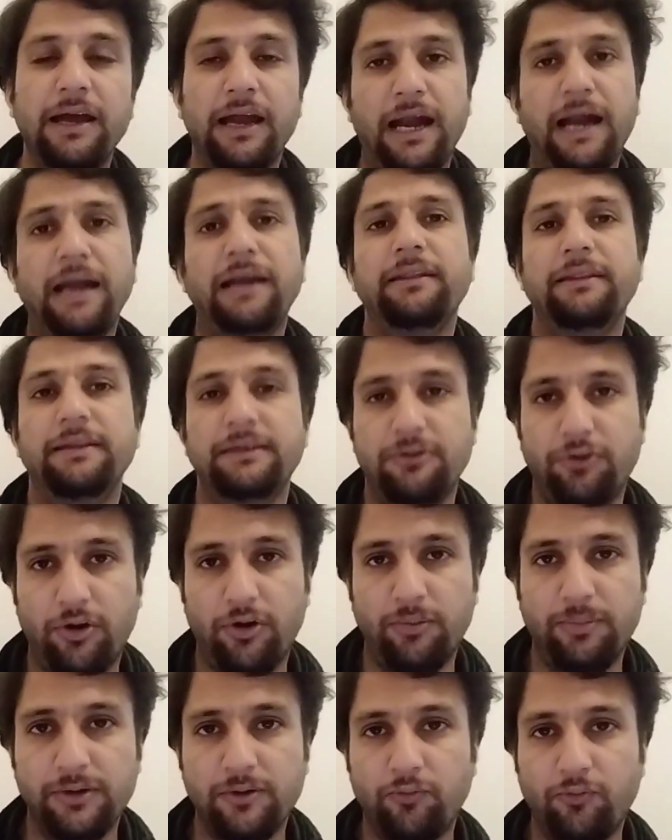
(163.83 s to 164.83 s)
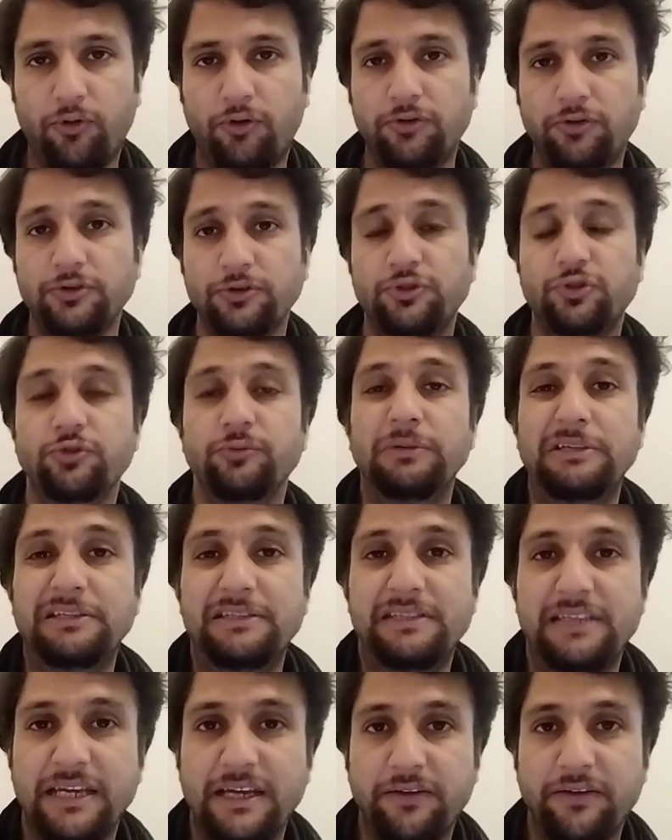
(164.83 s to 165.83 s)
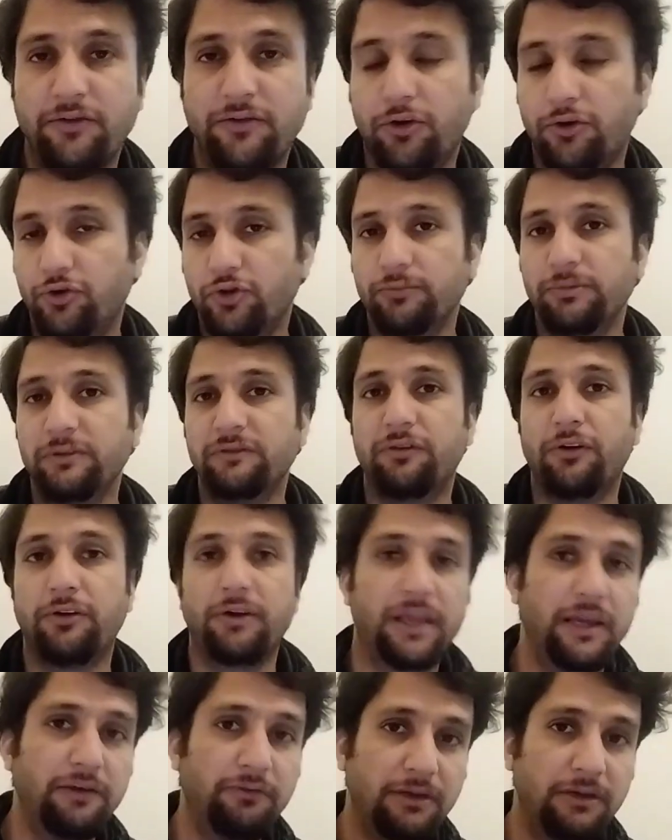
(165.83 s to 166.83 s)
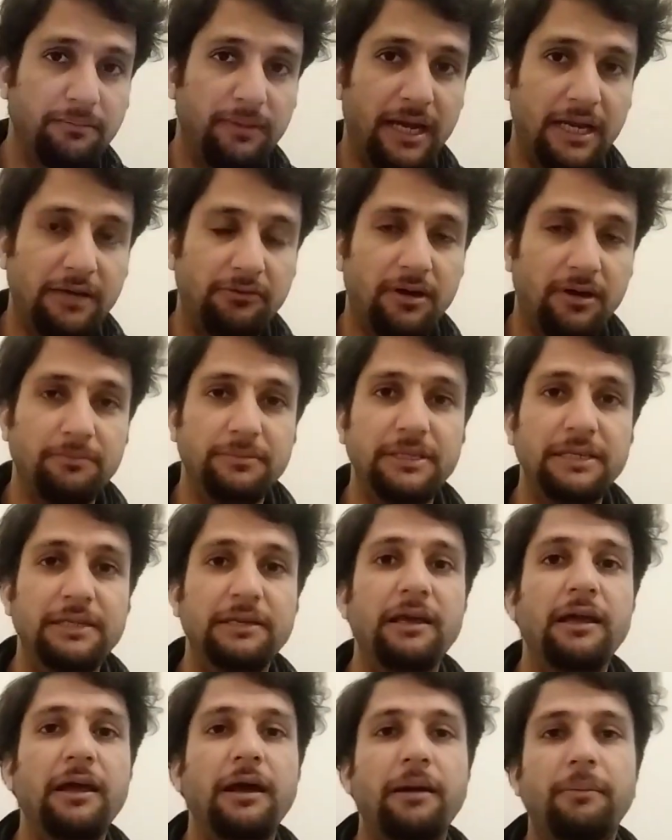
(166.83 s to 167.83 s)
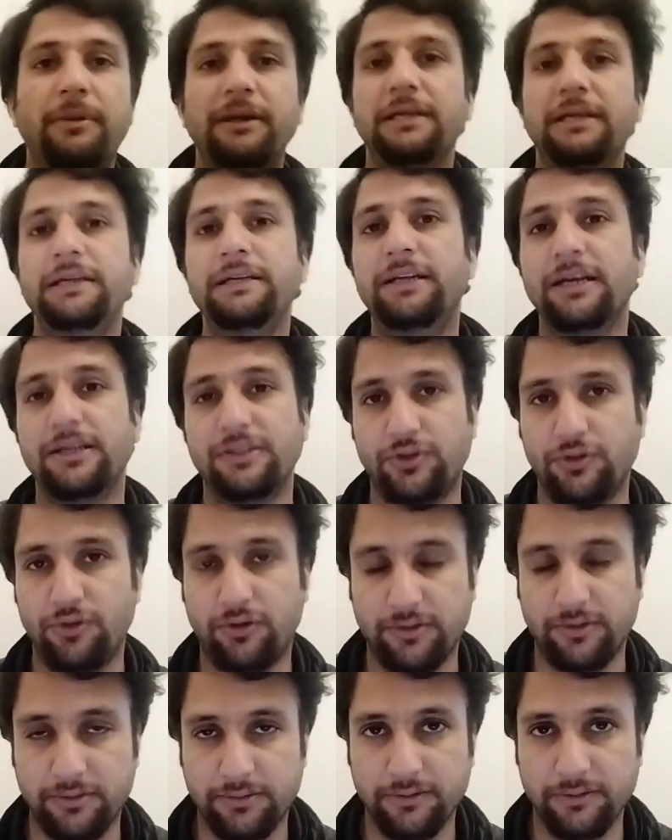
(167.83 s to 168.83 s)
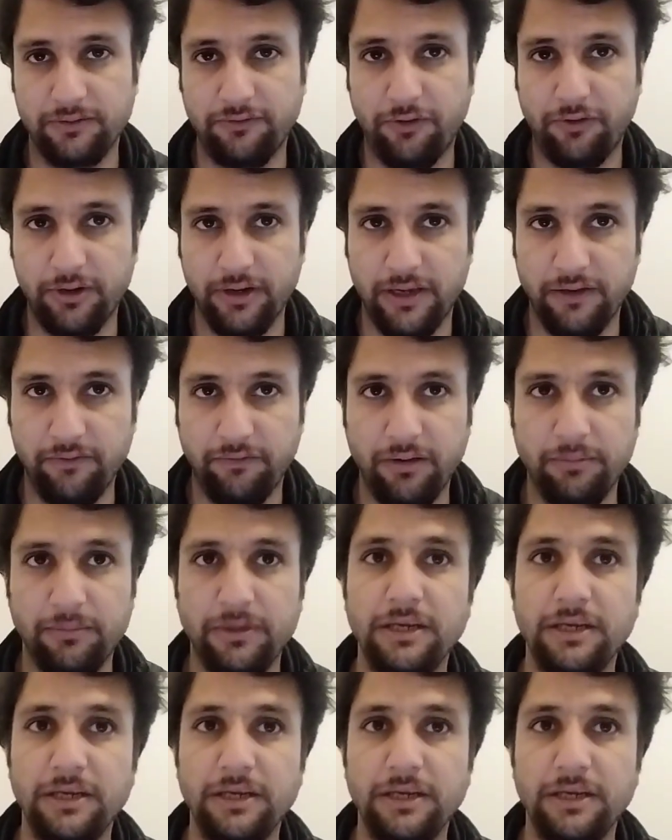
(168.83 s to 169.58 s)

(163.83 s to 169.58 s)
and the robber wants to be saved or to be forgiven by Nawabdin, but he does not forgive him.